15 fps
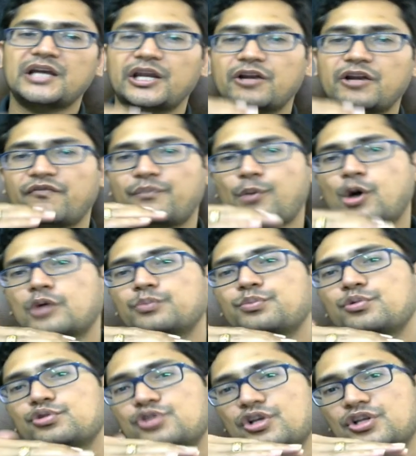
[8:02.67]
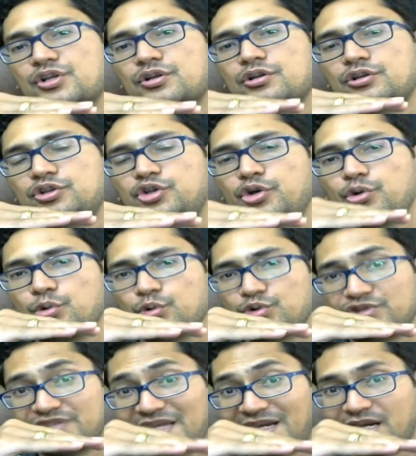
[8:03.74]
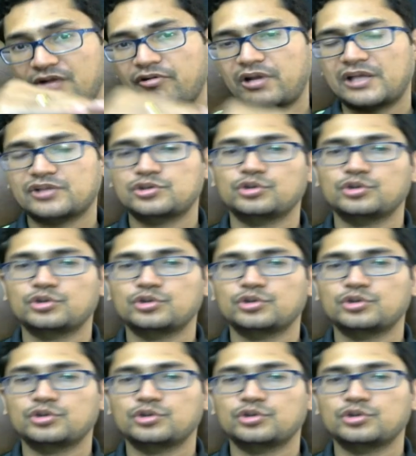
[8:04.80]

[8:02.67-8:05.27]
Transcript: kind of pawn push or through second rank.